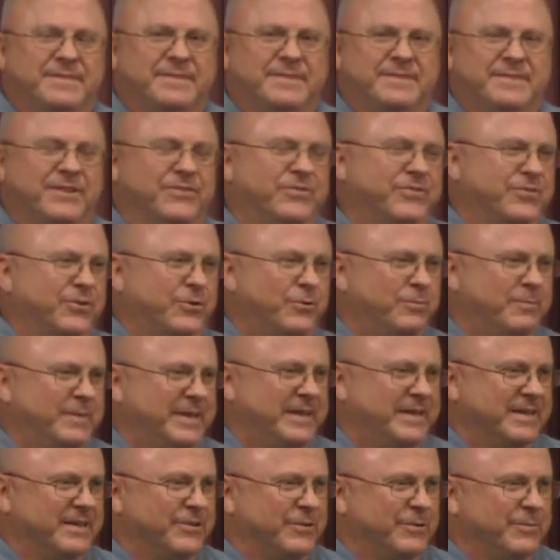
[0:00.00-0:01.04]
console me
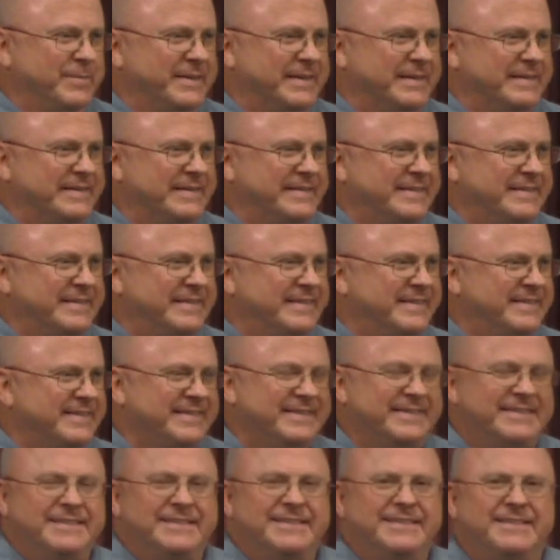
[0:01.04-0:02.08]
a little bit
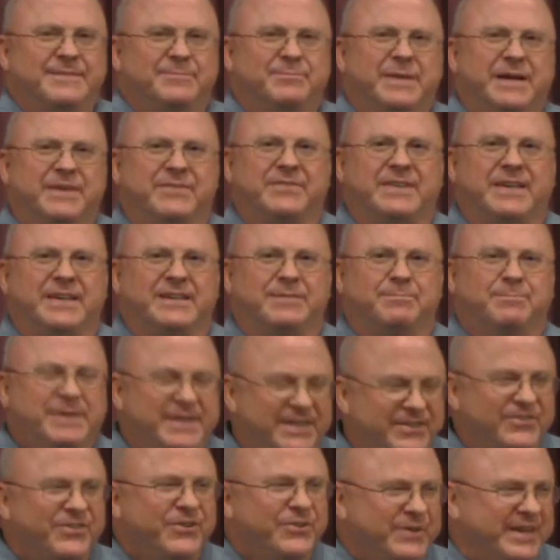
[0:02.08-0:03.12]
by saying, but
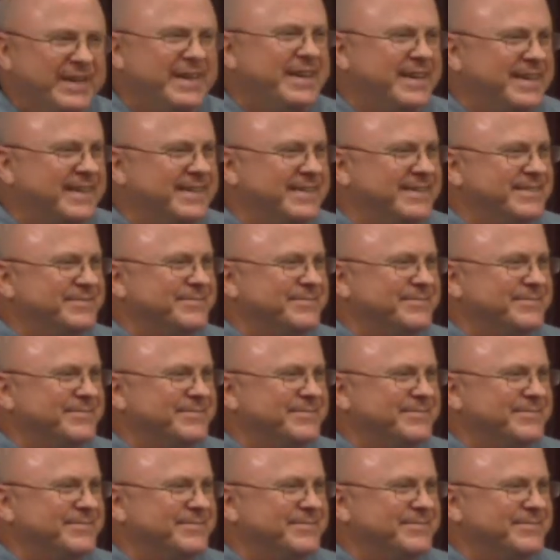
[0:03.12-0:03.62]
it's okay.